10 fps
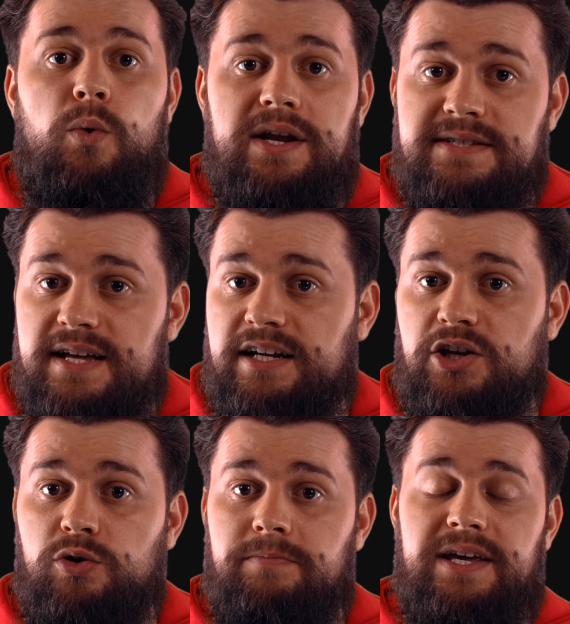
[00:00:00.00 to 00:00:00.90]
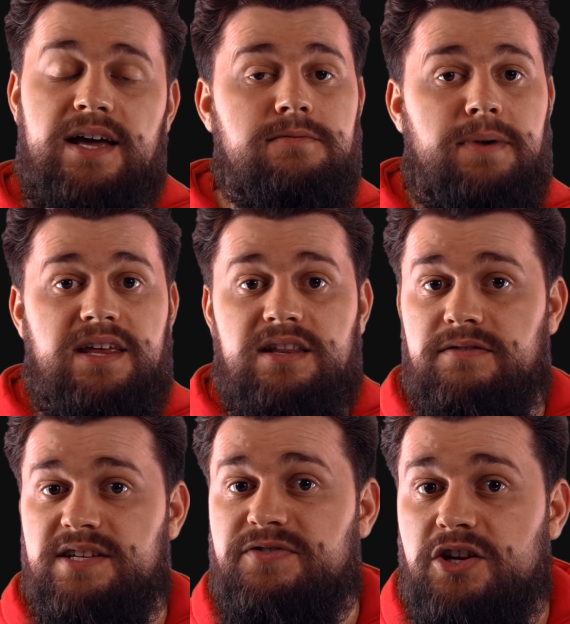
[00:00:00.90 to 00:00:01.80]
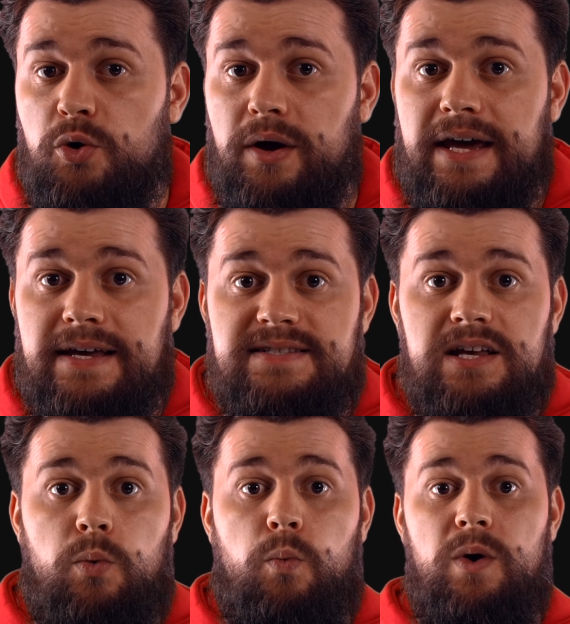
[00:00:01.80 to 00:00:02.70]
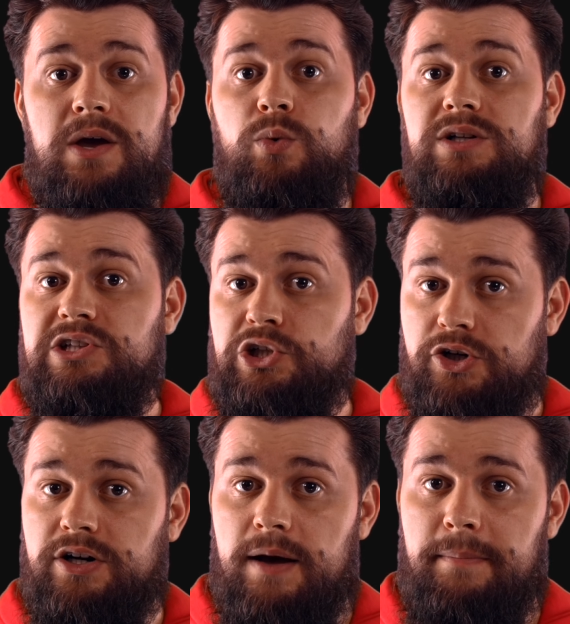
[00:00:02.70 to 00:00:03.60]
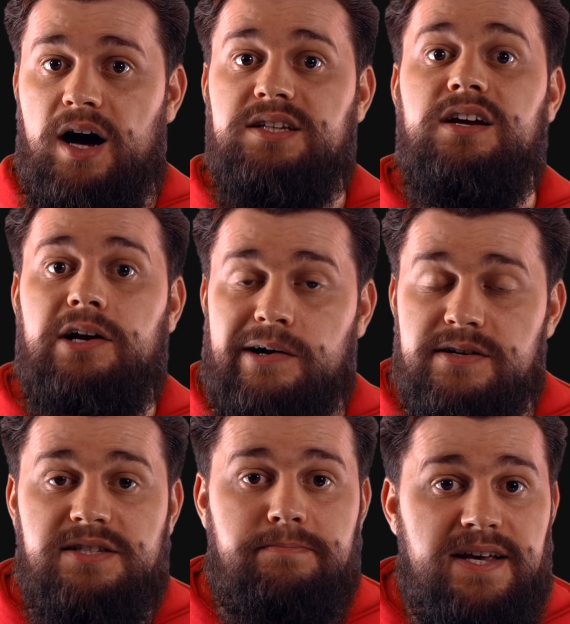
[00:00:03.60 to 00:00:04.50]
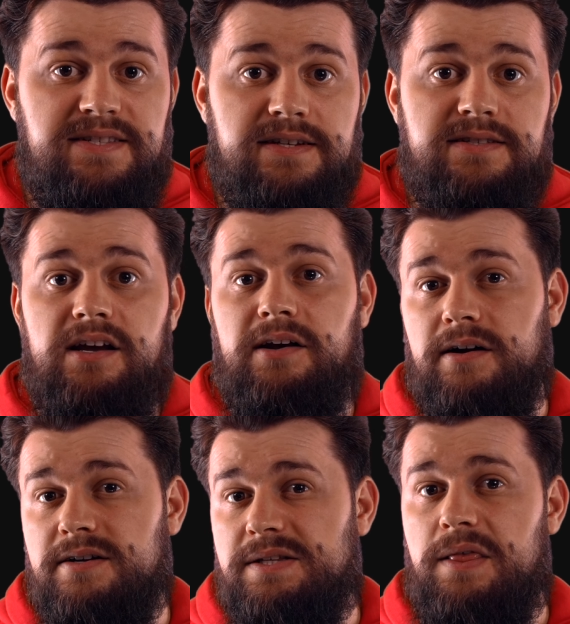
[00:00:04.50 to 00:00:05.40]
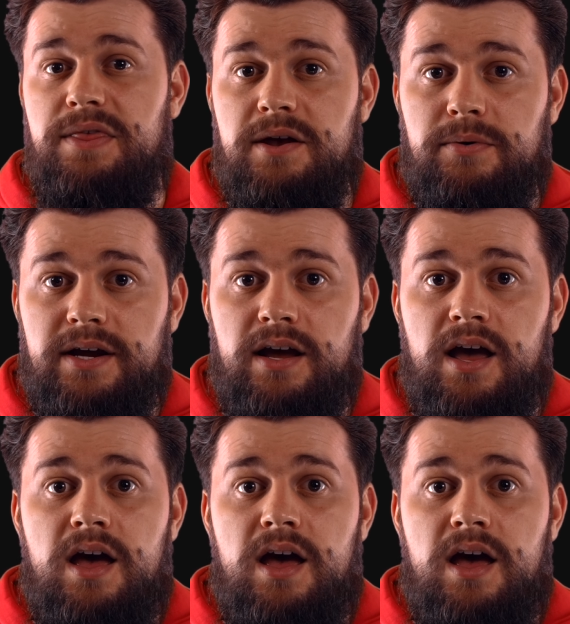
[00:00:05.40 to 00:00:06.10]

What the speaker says: What exactly you'll be getting by the end of this video is we will learn about concurrency basics, concurrency theory.